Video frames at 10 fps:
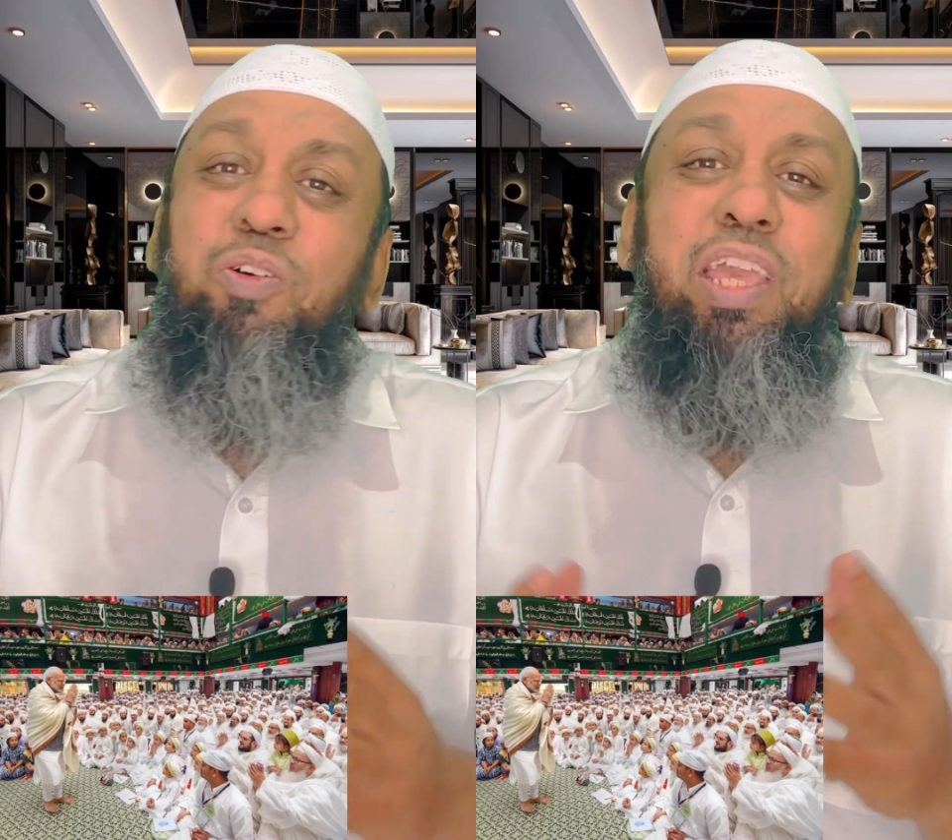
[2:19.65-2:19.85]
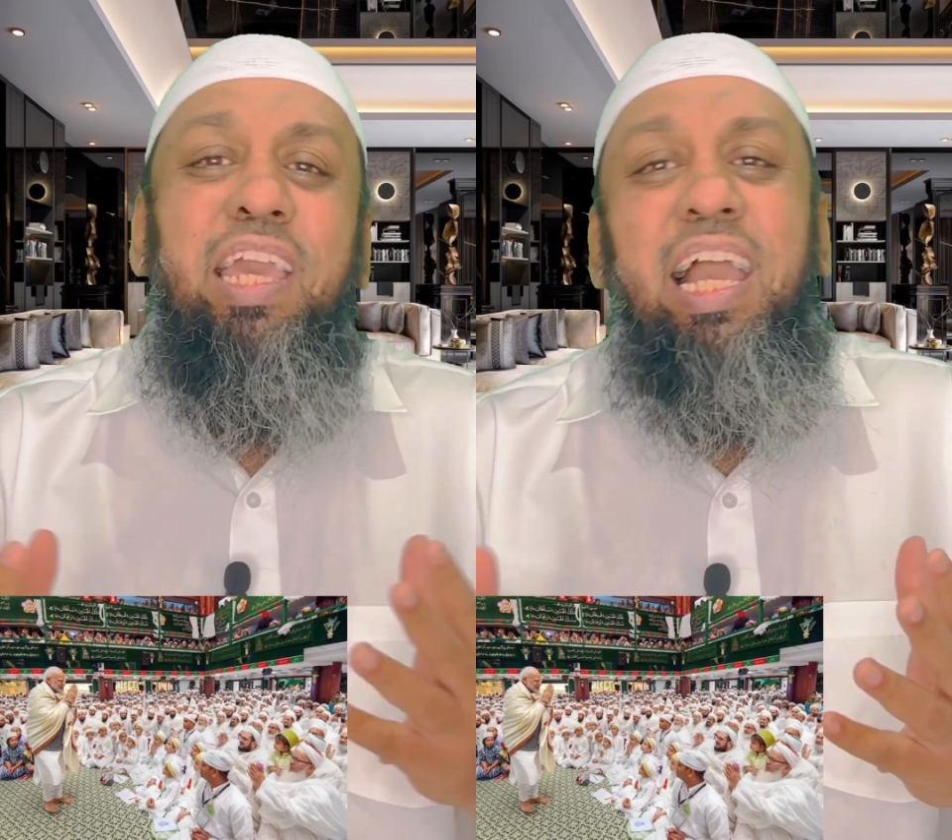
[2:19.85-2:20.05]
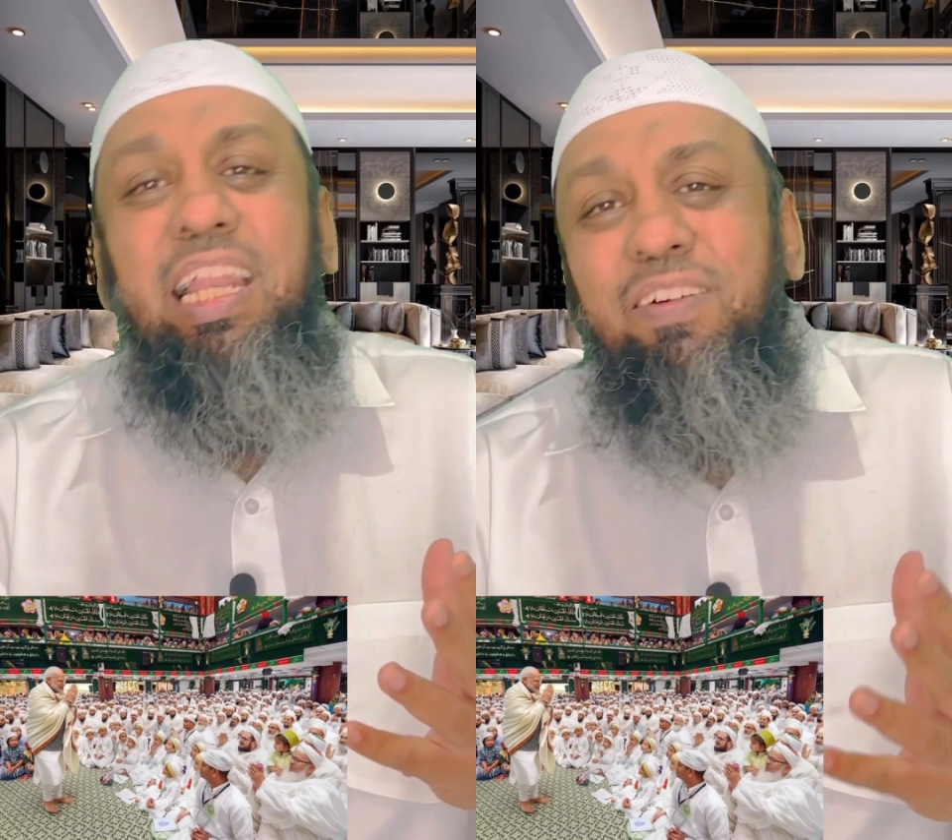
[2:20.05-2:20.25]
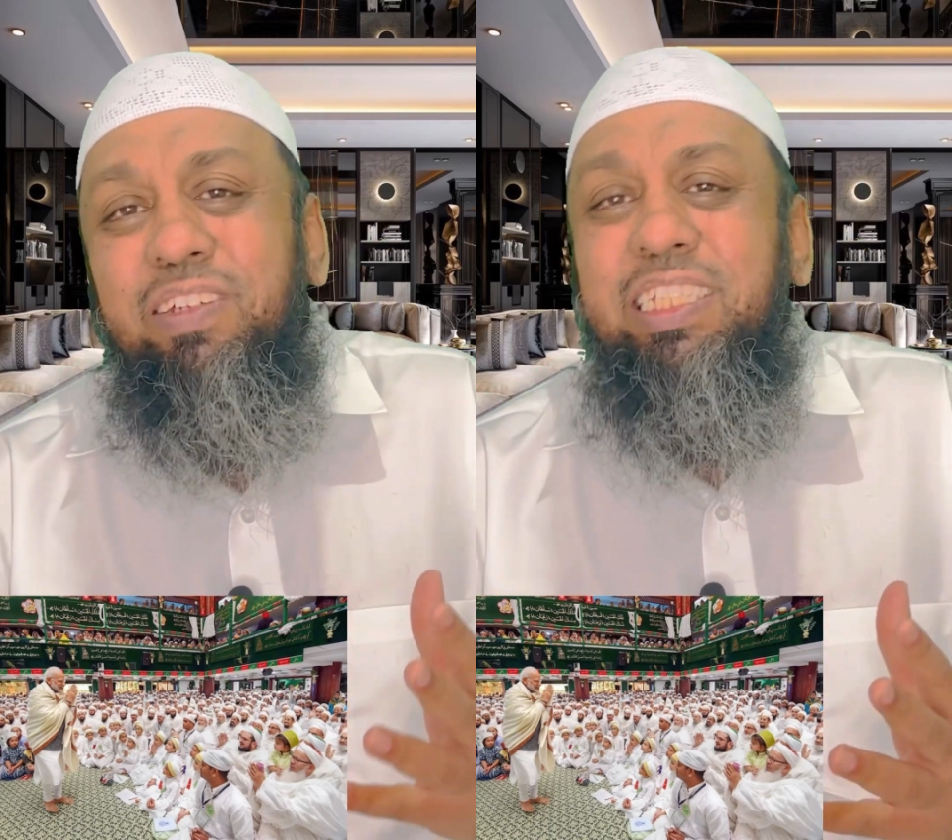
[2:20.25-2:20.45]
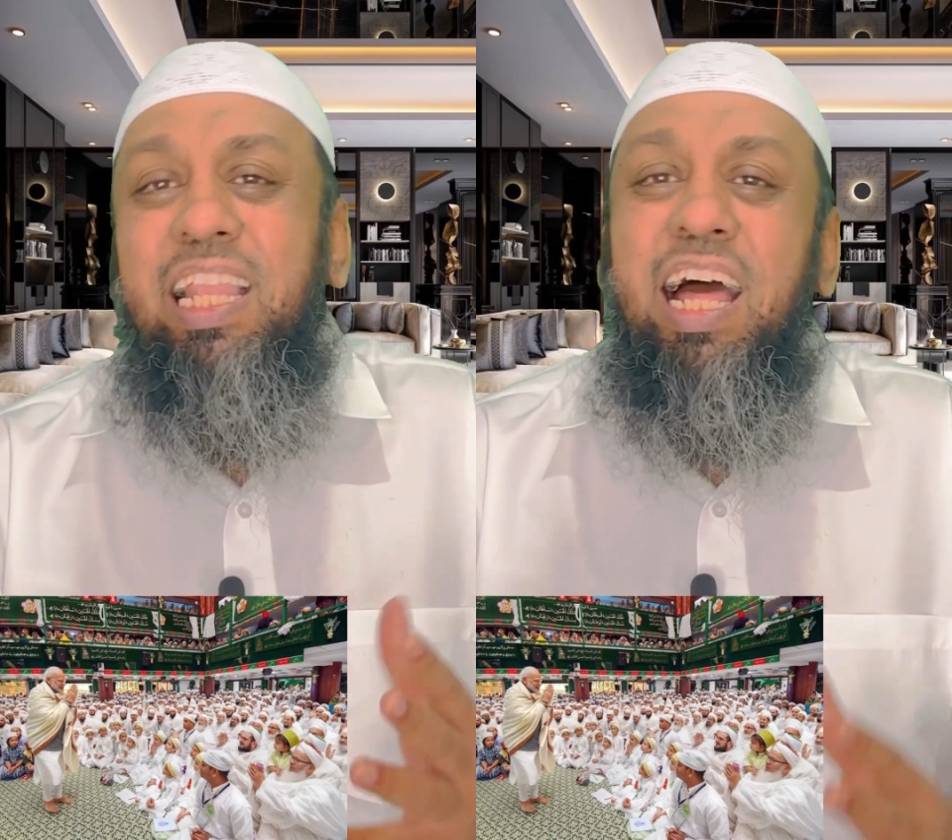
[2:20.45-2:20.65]
okay, I
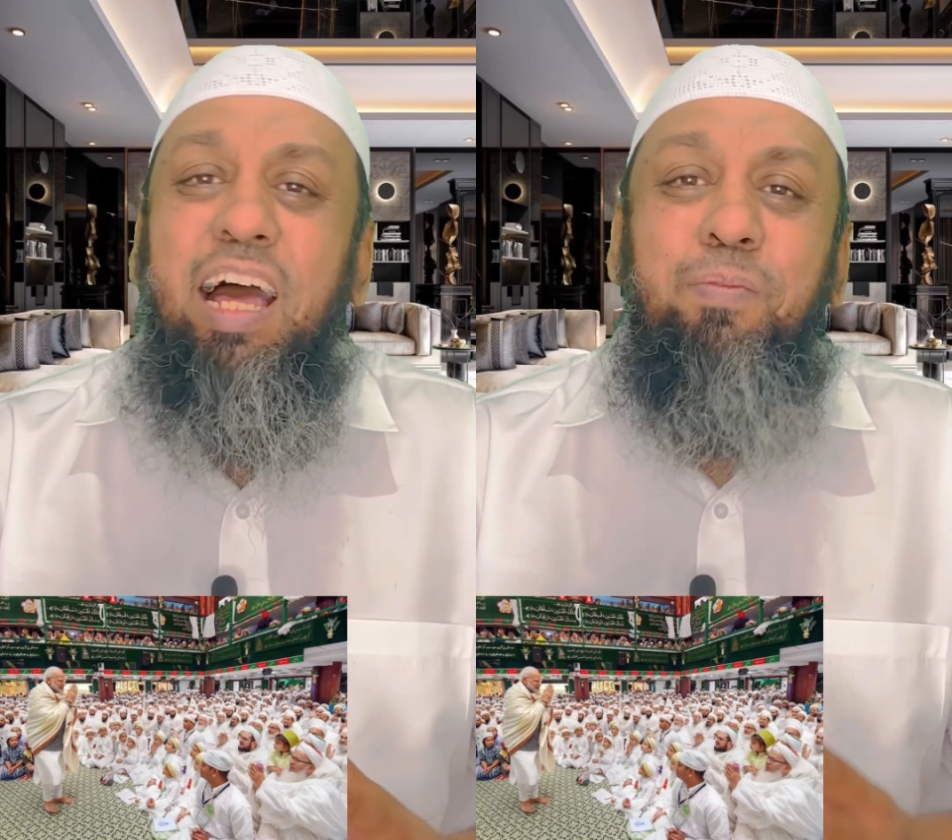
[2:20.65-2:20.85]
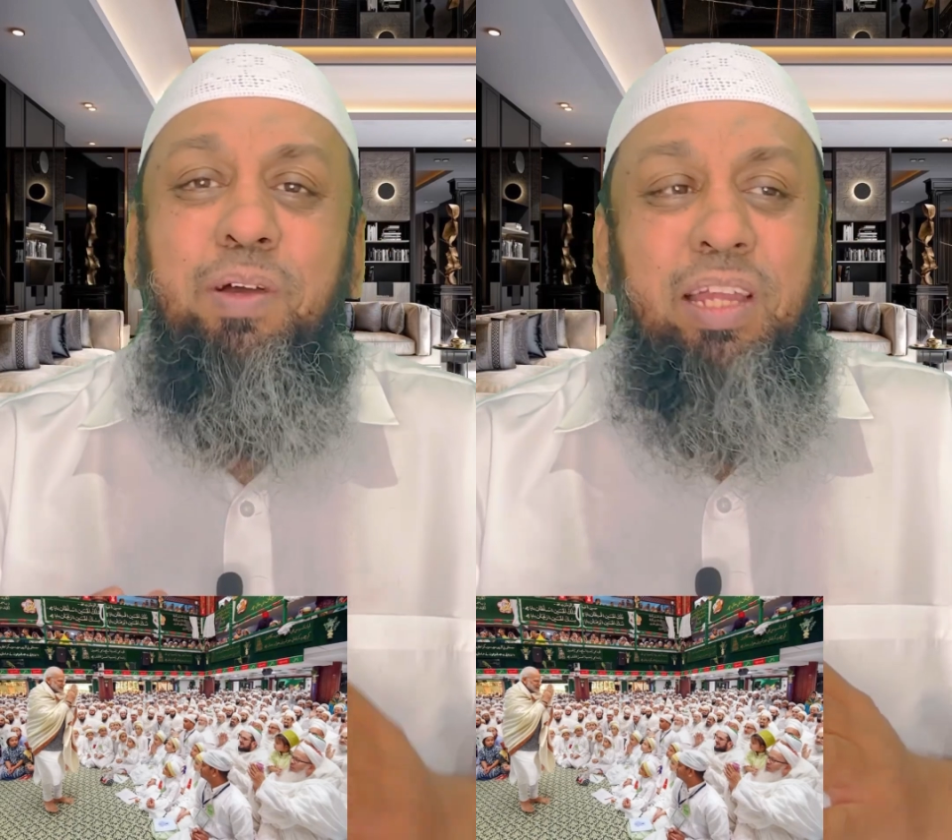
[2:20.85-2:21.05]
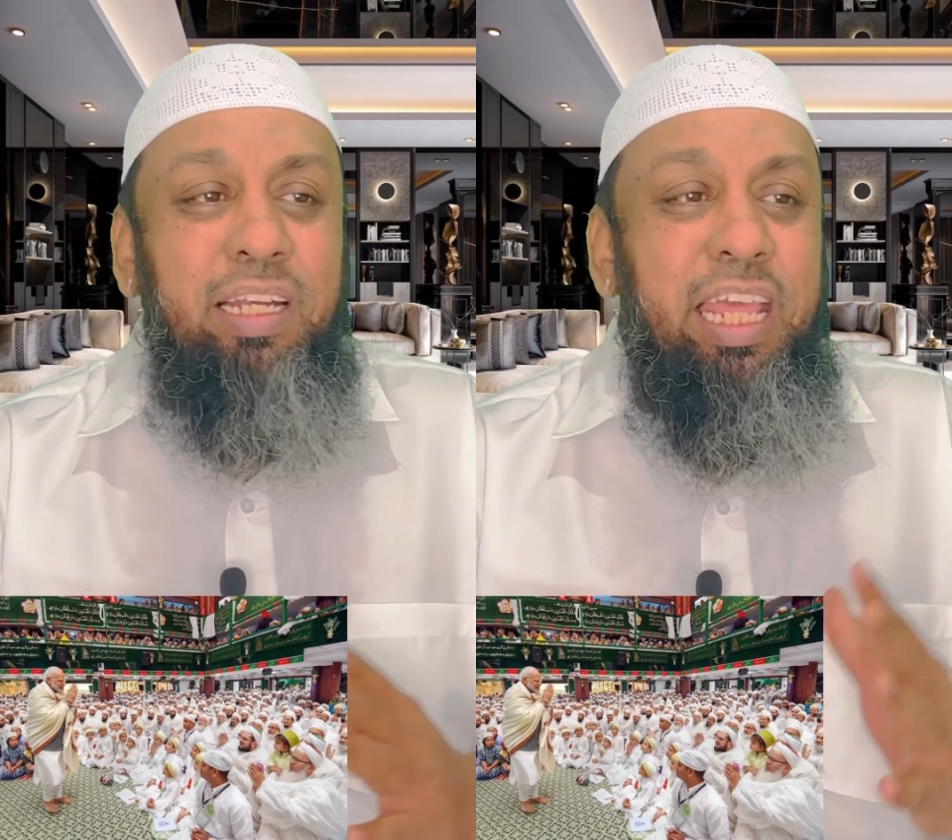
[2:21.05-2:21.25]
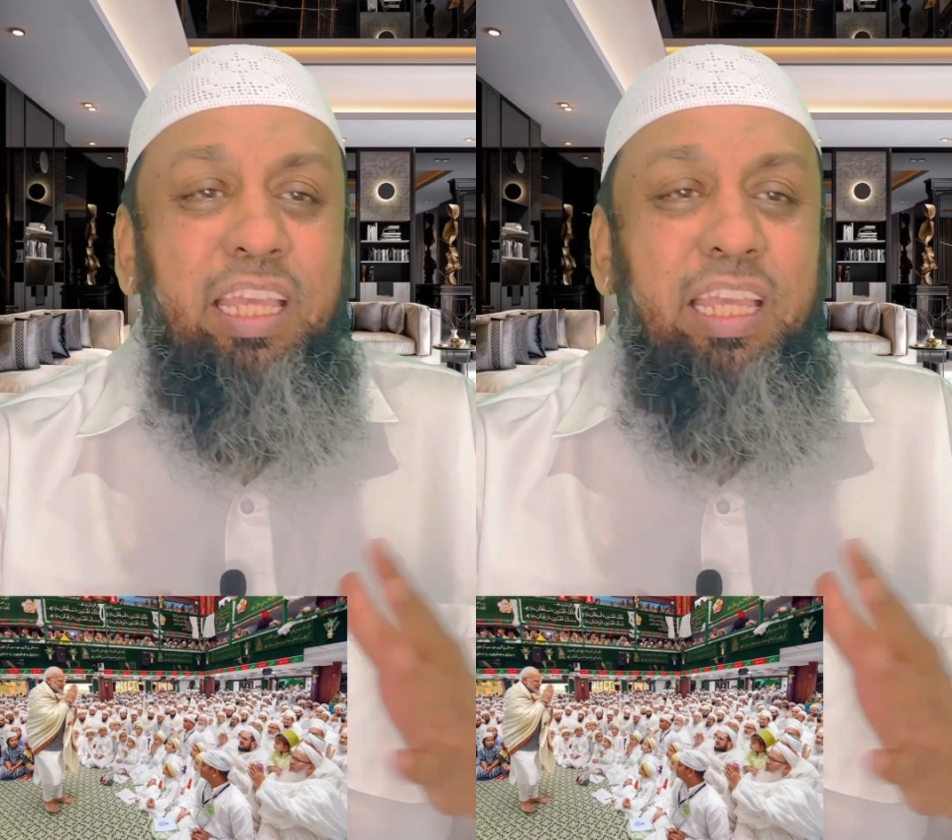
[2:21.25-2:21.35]
love Islam,